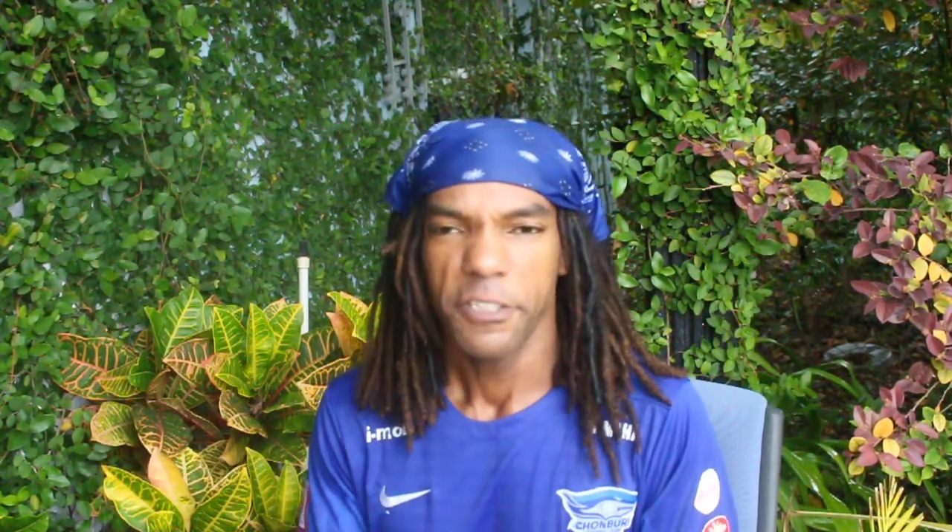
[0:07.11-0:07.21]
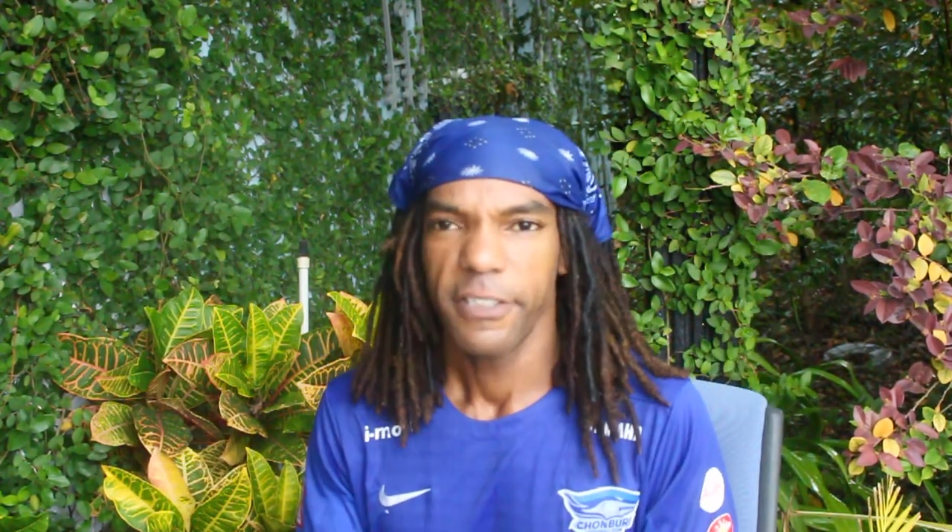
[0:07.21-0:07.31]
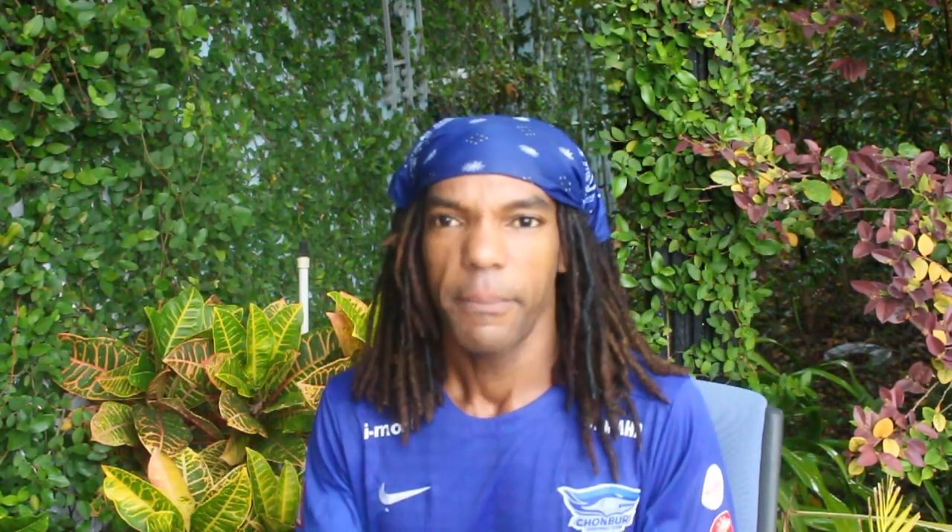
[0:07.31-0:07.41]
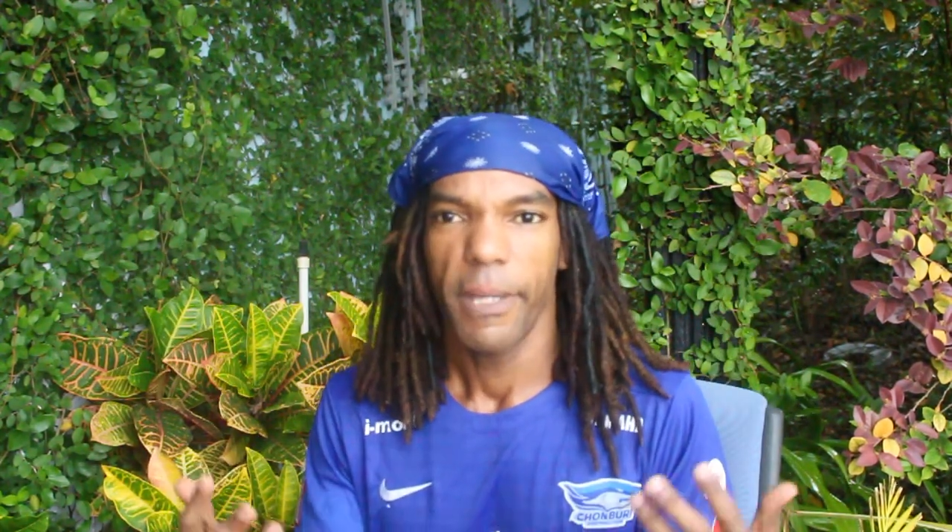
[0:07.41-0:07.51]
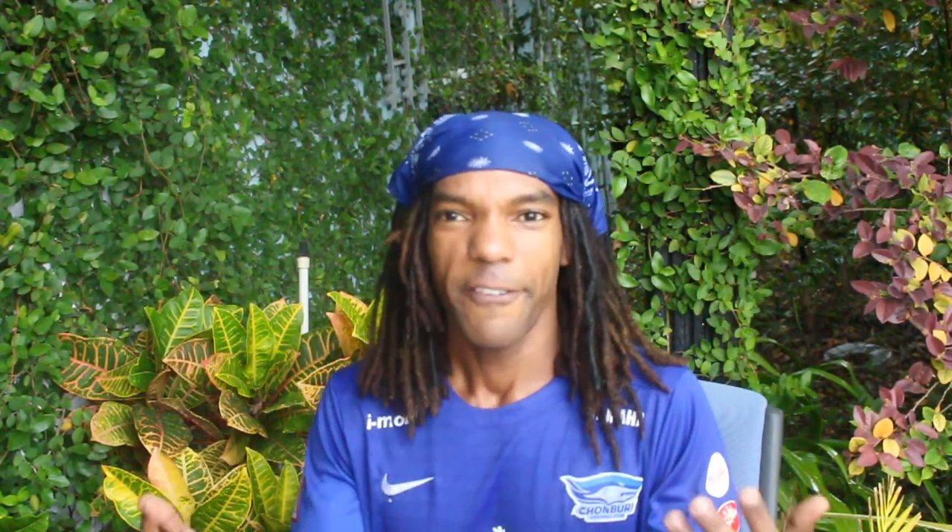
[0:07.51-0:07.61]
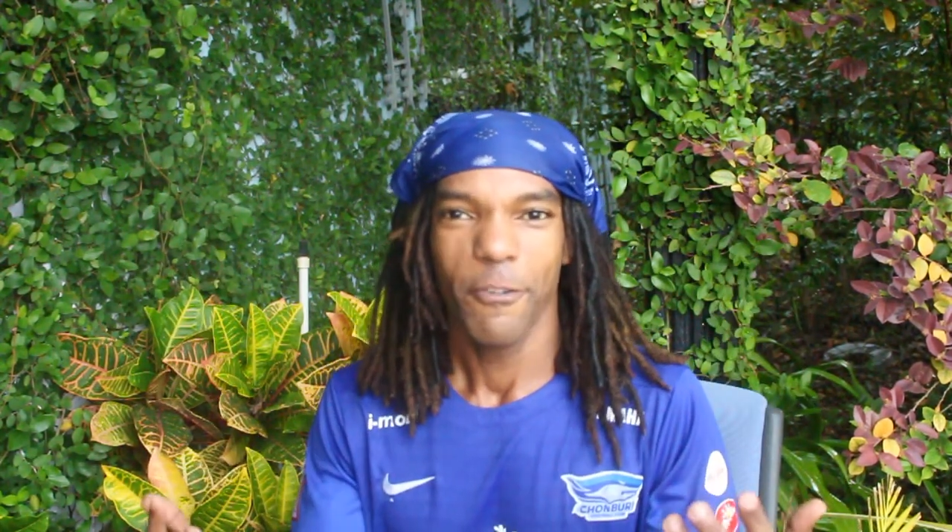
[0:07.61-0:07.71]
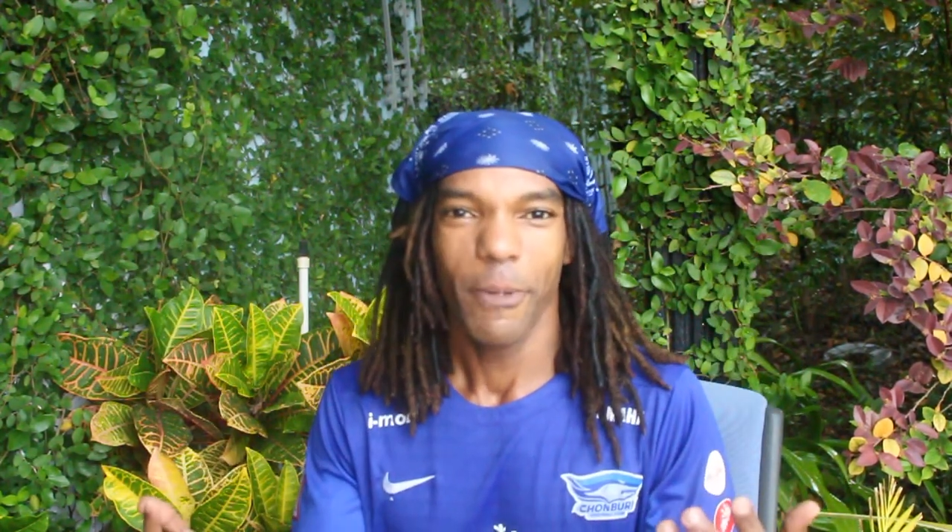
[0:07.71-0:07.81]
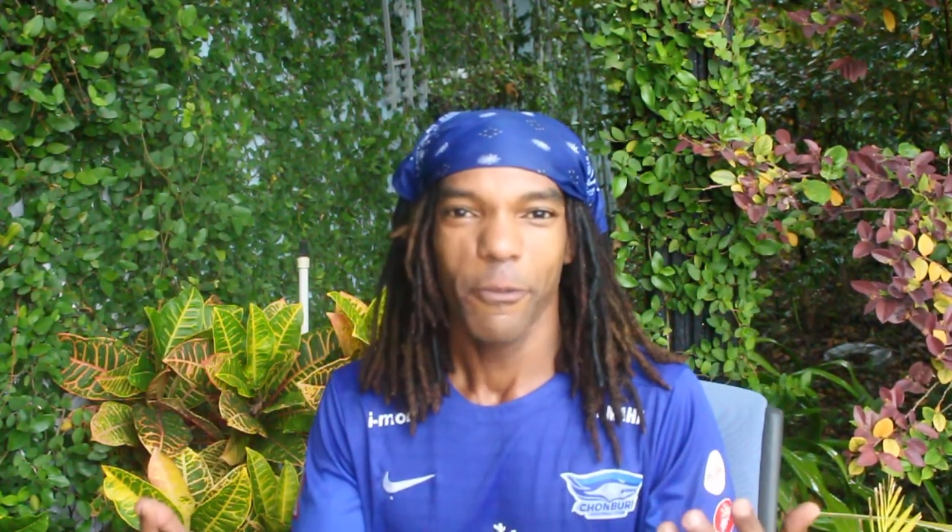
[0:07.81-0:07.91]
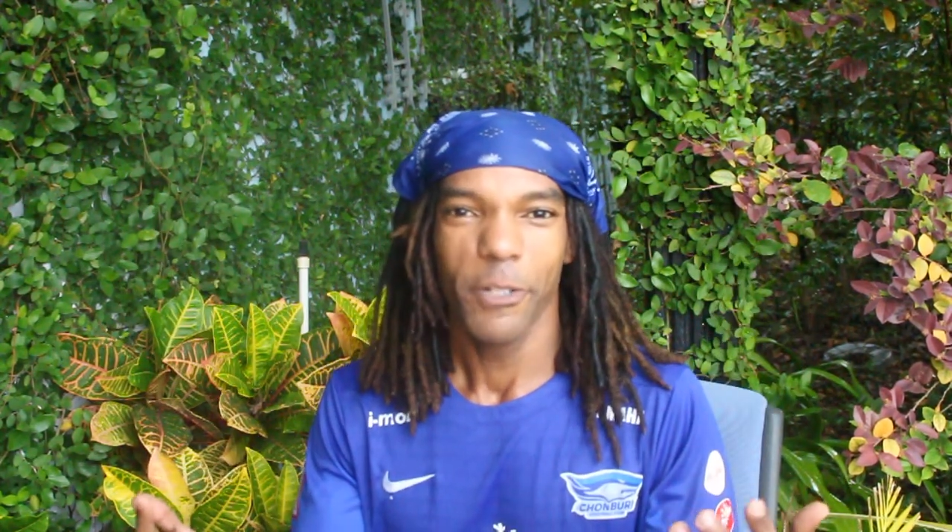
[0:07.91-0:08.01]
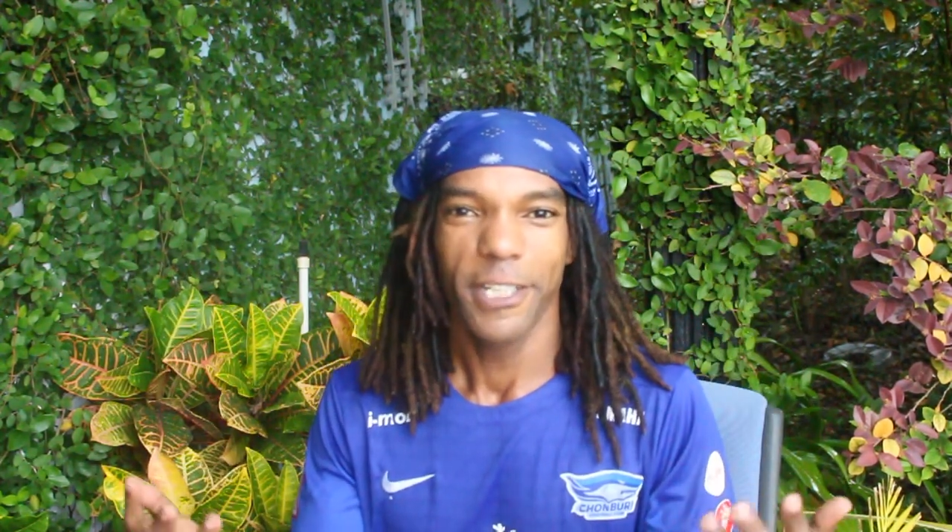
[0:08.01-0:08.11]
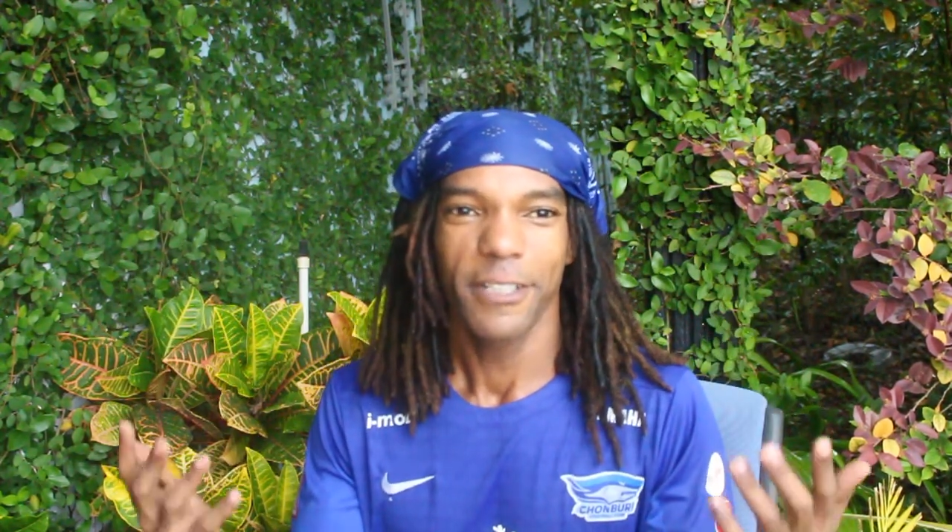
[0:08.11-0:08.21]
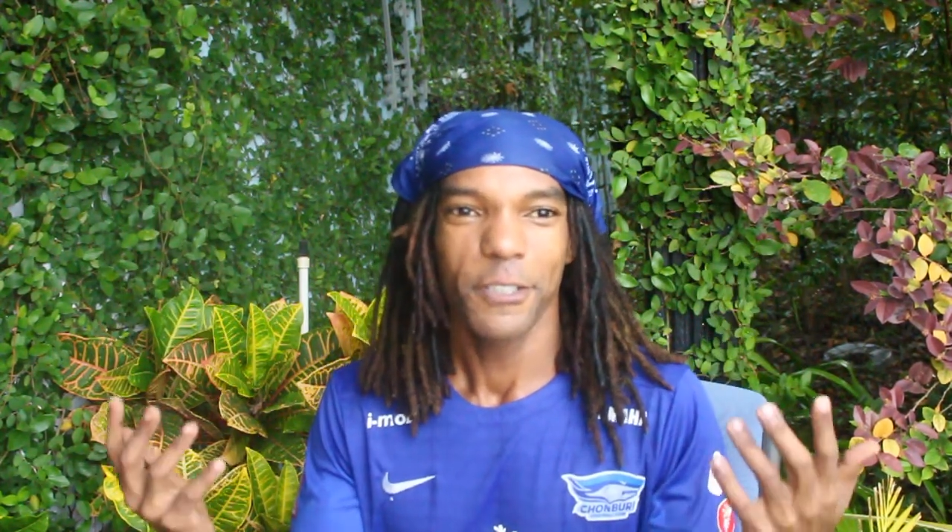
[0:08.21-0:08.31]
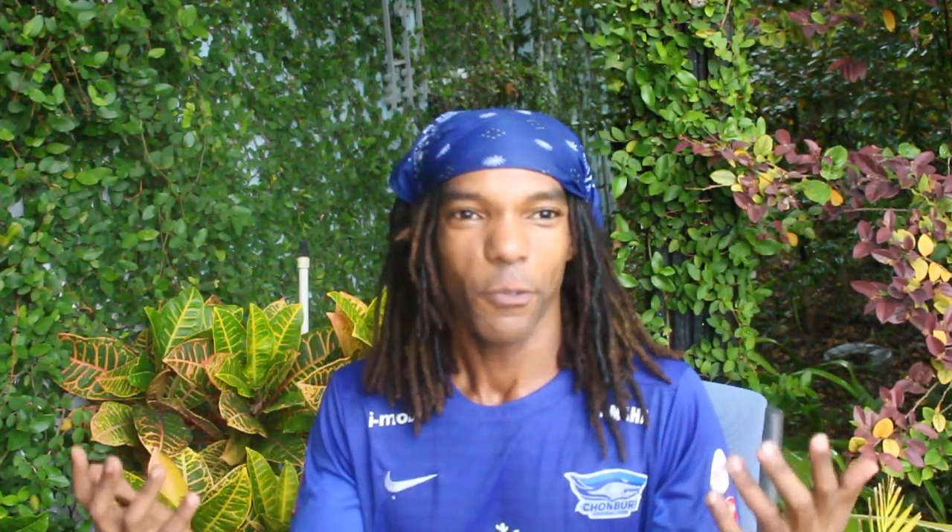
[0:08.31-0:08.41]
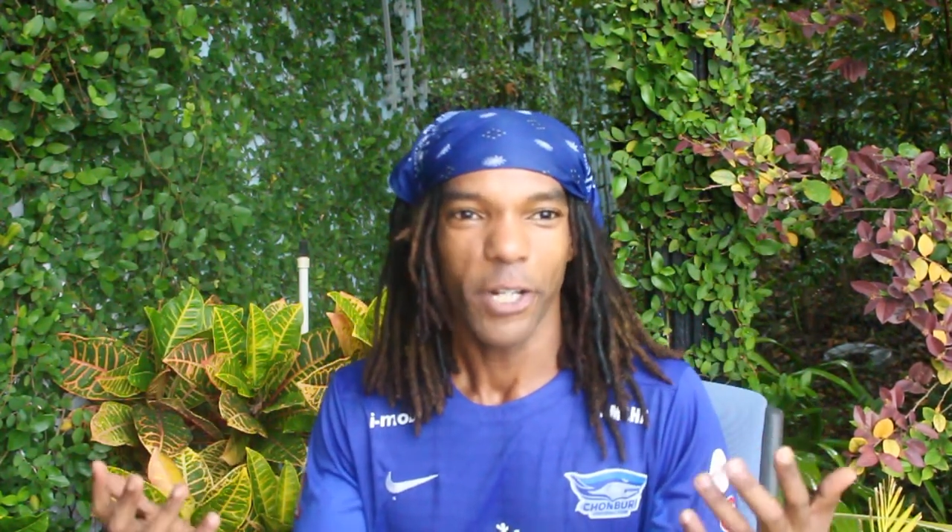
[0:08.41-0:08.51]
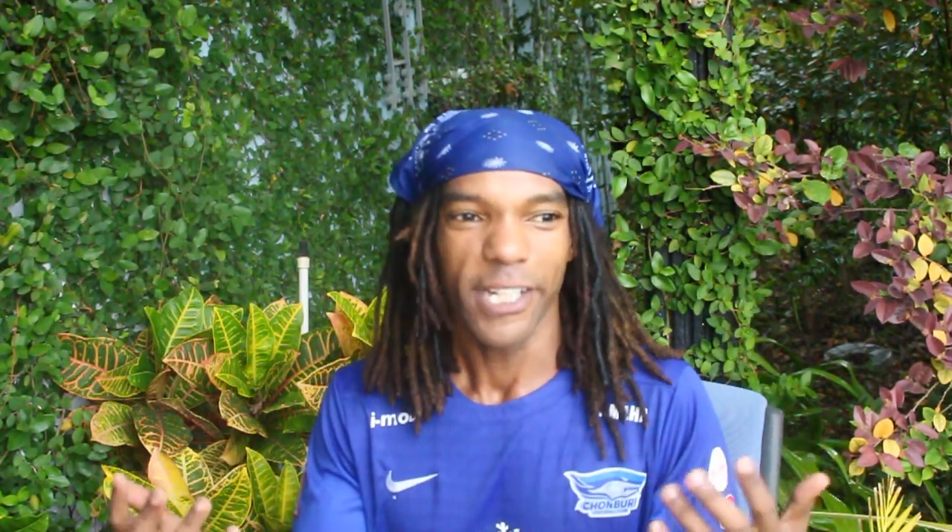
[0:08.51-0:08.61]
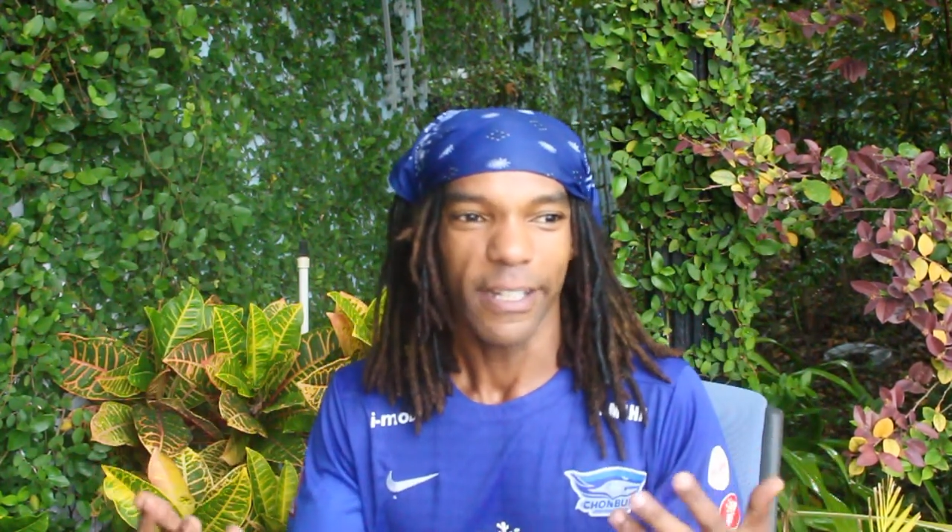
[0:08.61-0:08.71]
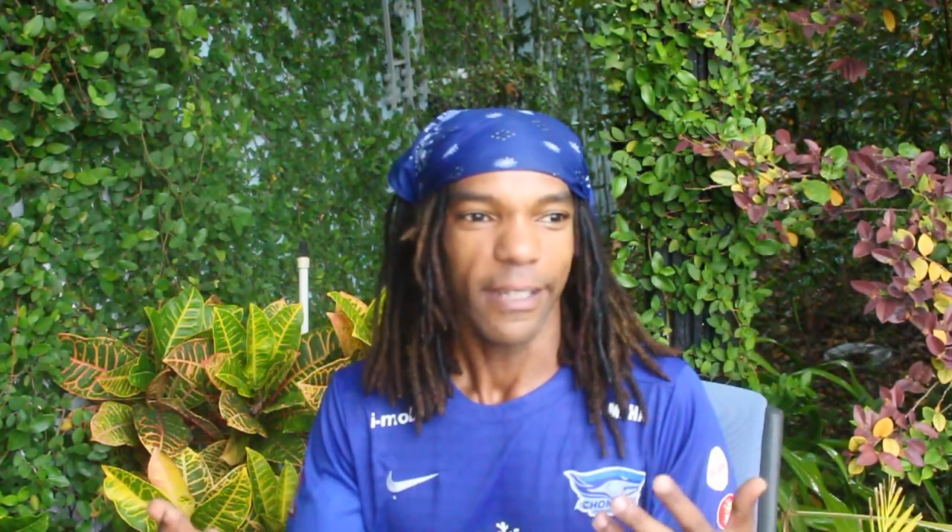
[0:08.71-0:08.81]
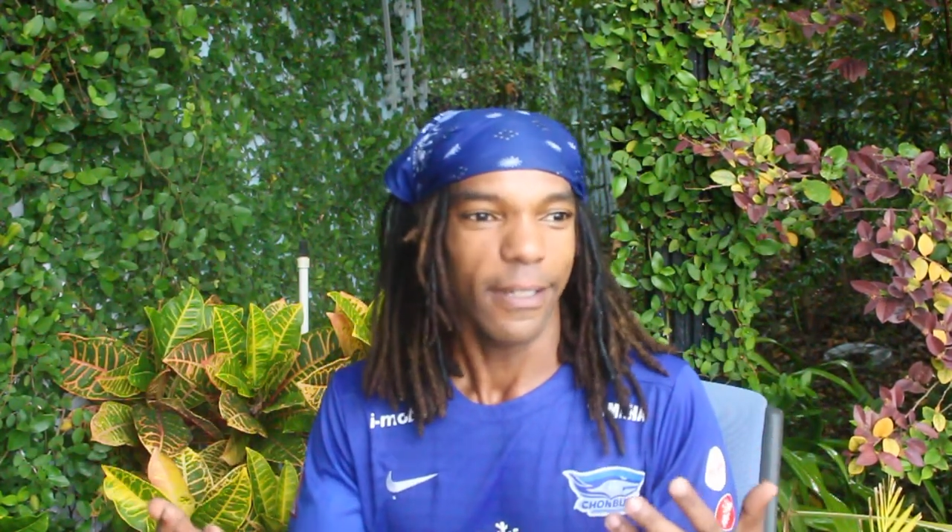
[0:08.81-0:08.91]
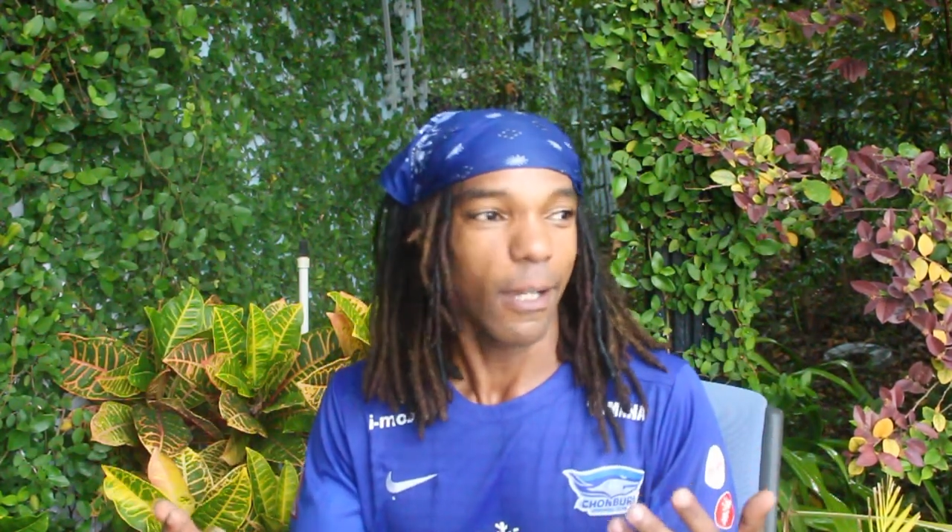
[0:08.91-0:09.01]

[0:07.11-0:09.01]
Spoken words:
just got back from my run and it's raining.